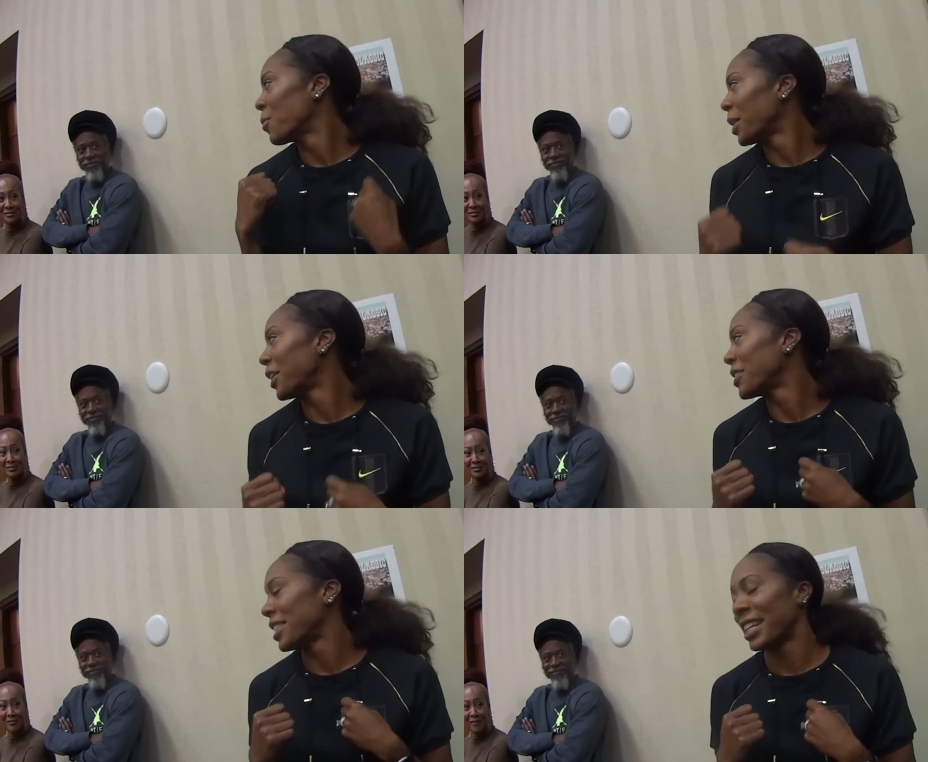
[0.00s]

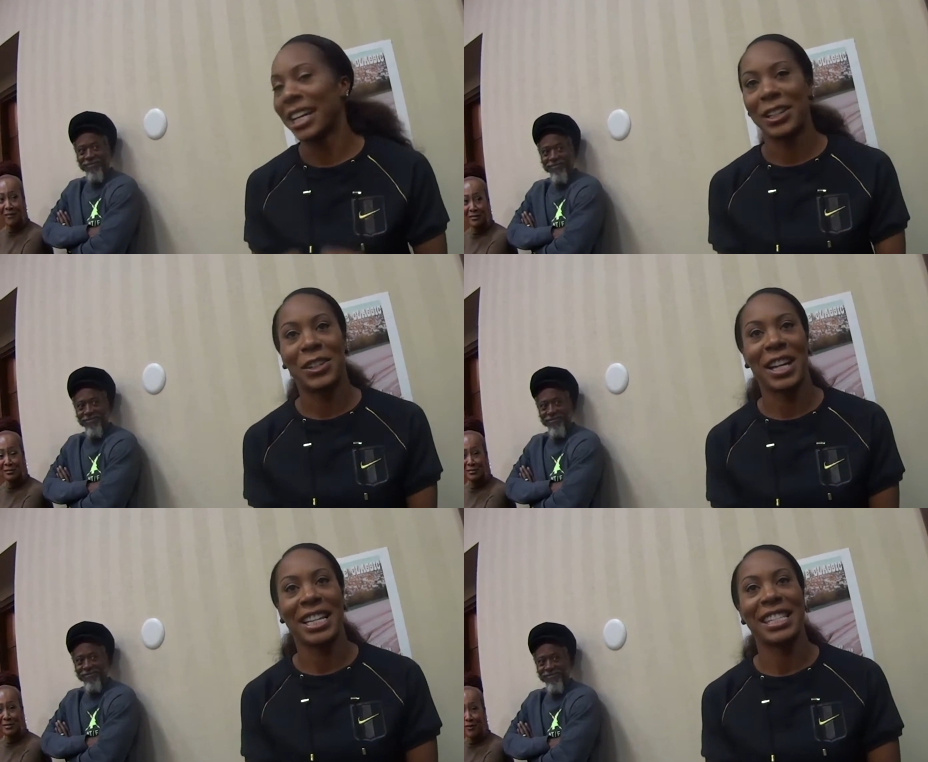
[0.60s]
Speaker 1: winners and
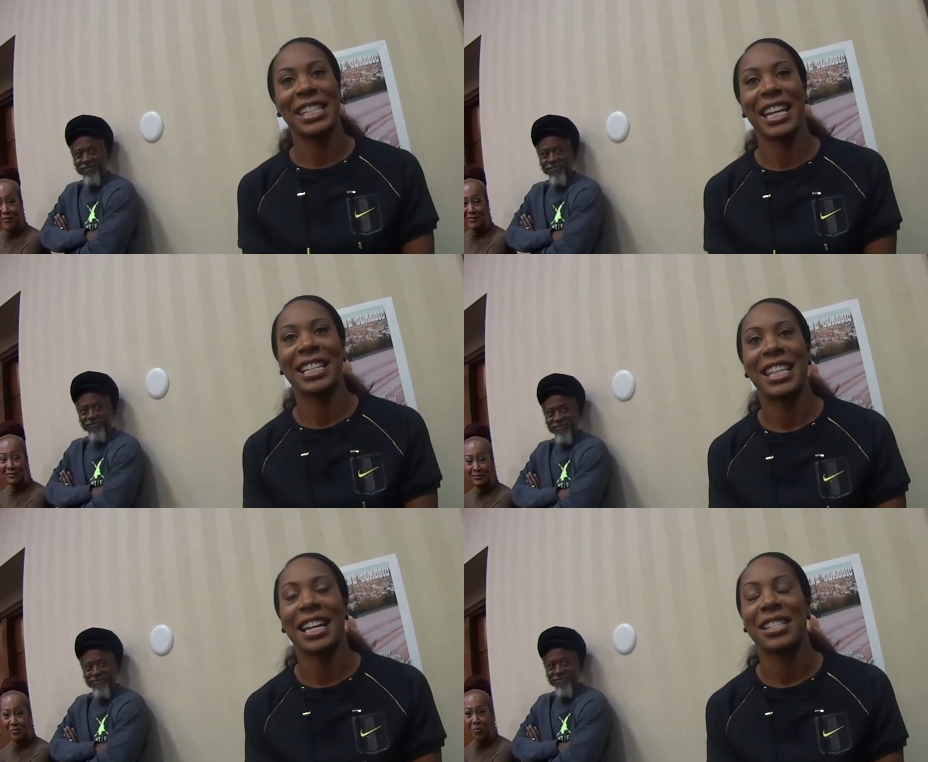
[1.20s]
killer
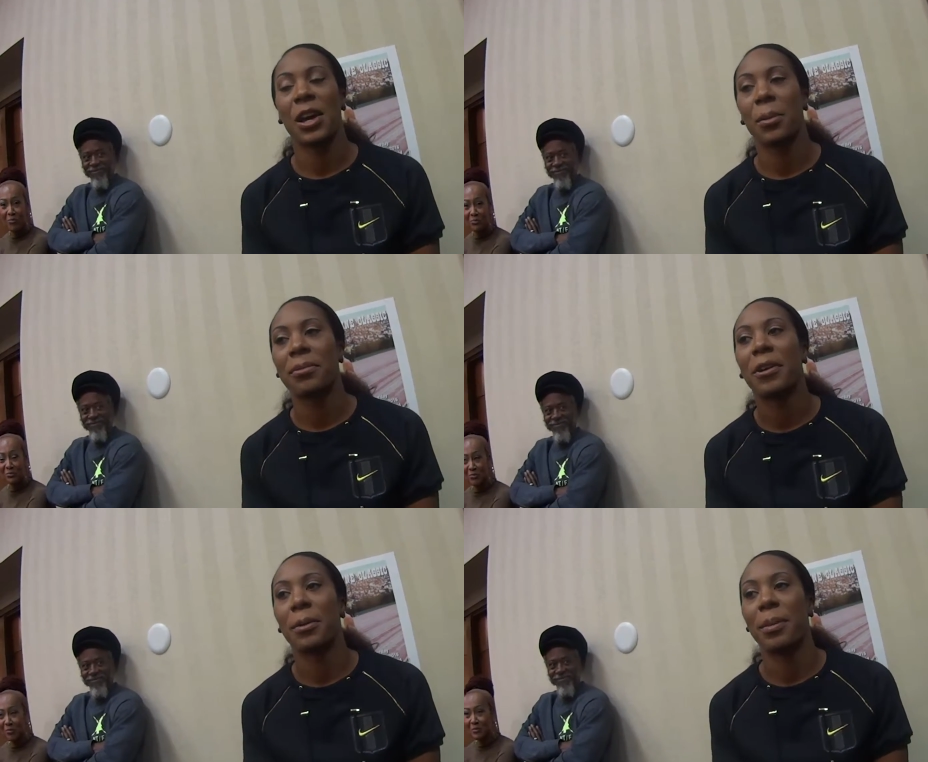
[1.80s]
instinct has come
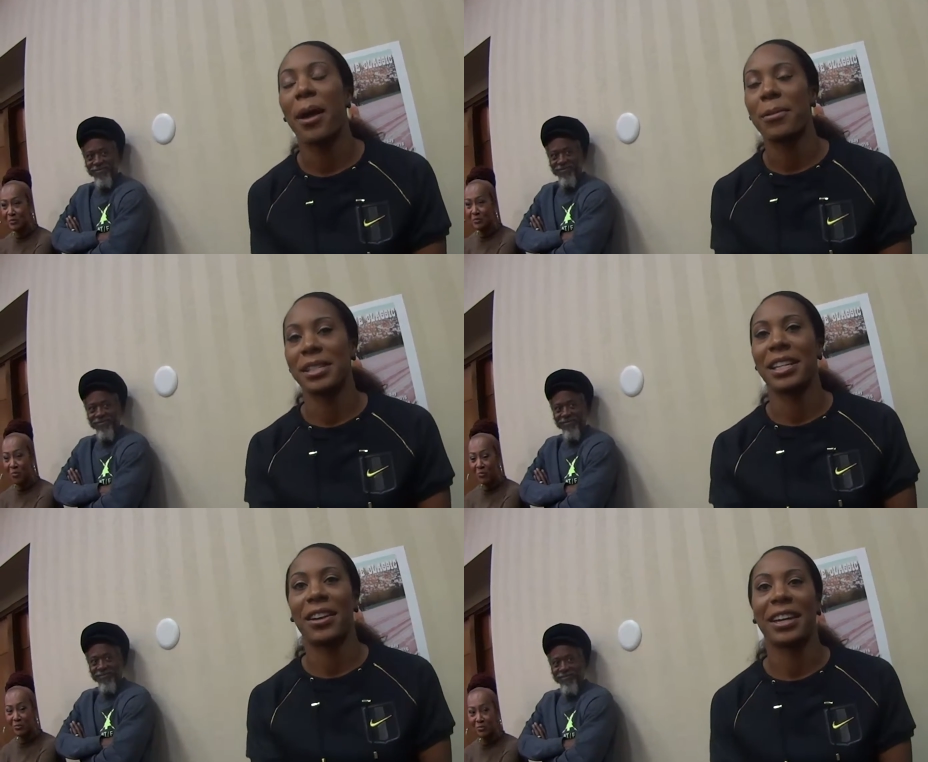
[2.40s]
from I was
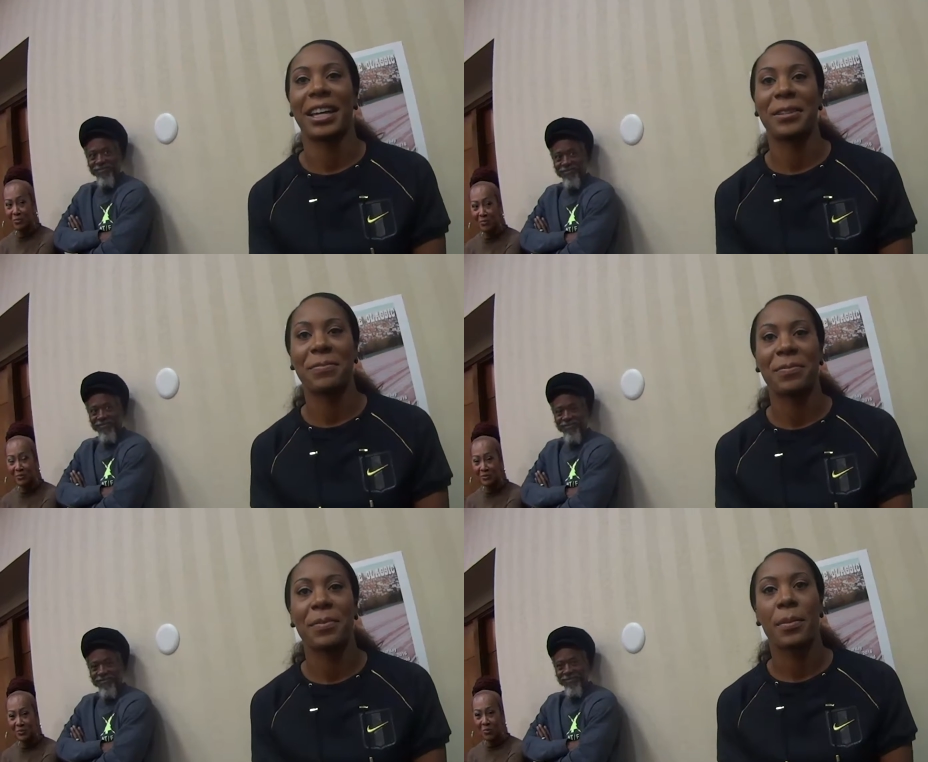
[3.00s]
a young kid.
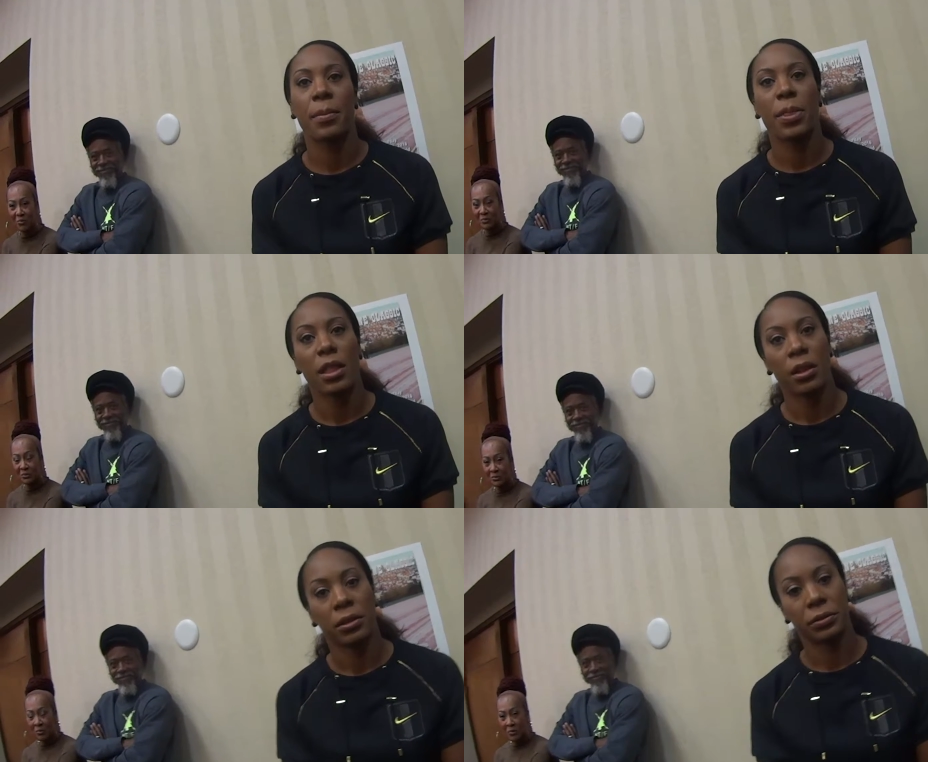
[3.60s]
How do you, and how do
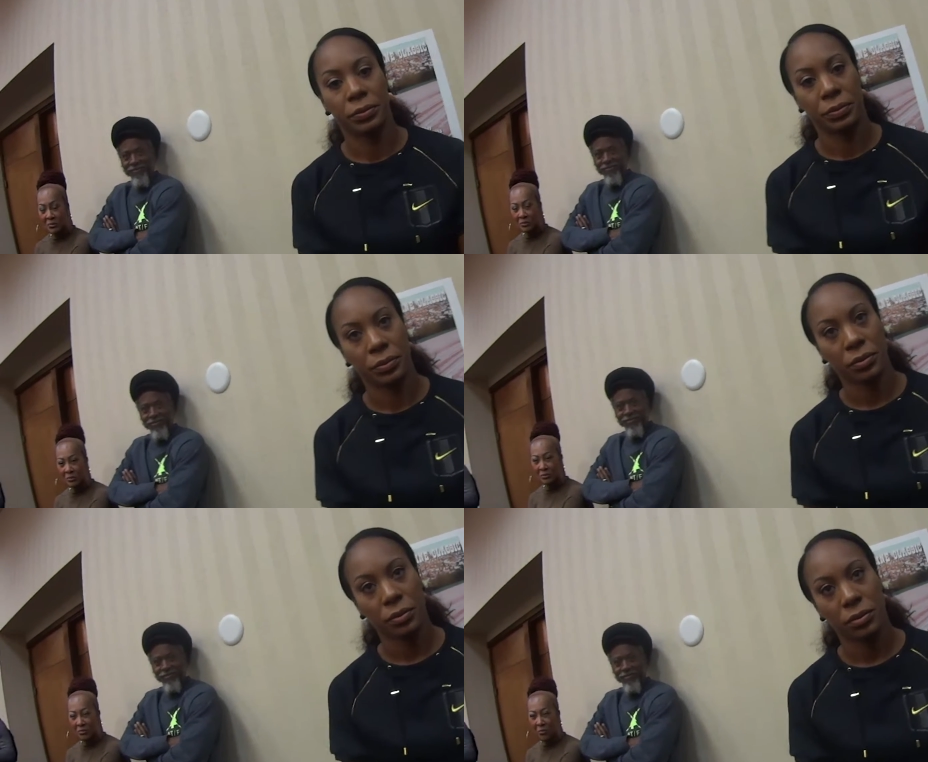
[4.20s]
you dis- De-
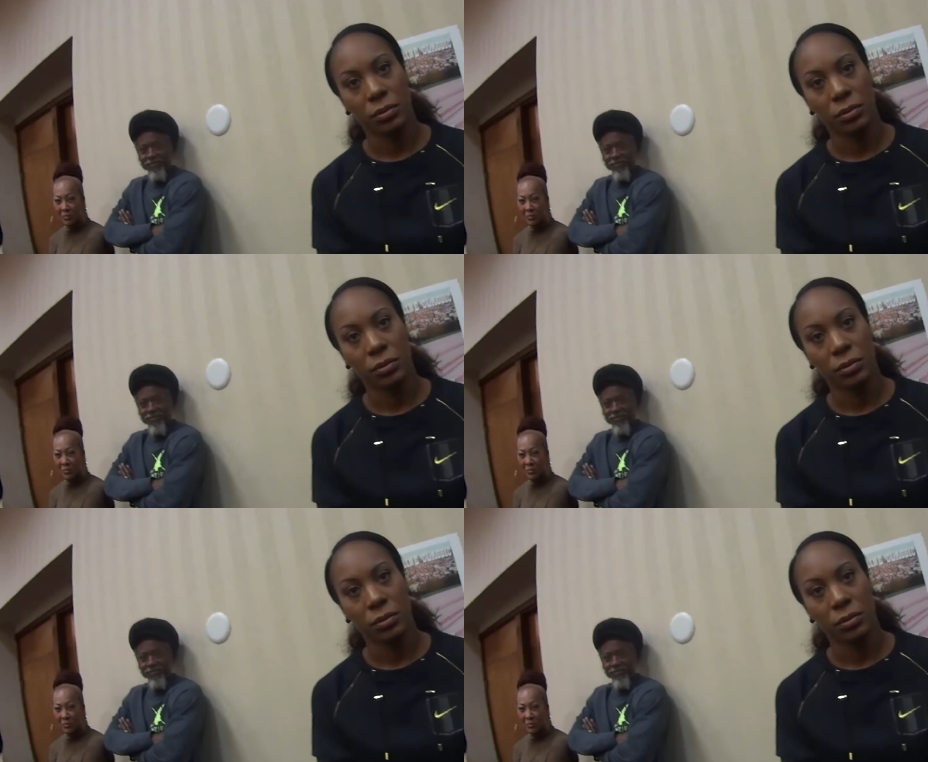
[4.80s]
decipher